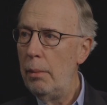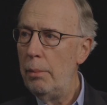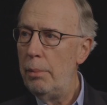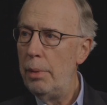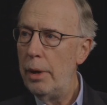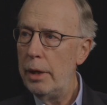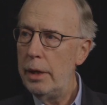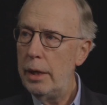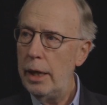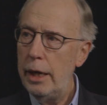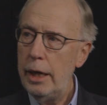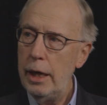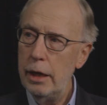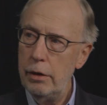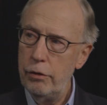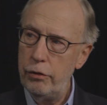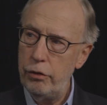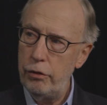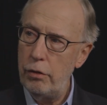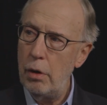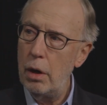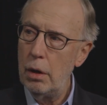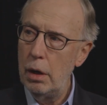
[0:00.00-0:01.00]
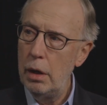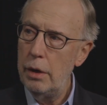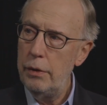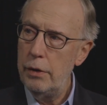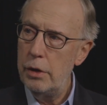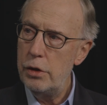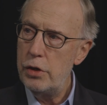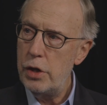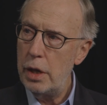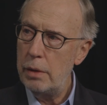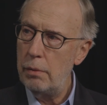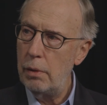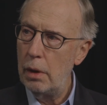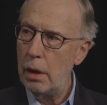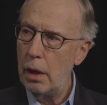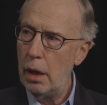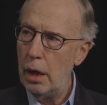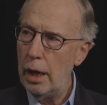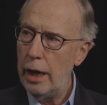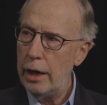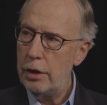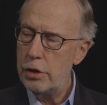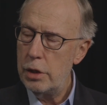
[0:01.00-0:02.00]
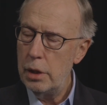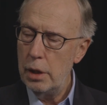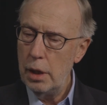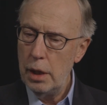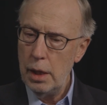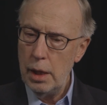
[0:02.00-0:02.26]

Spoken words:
but they can struggle in the general election.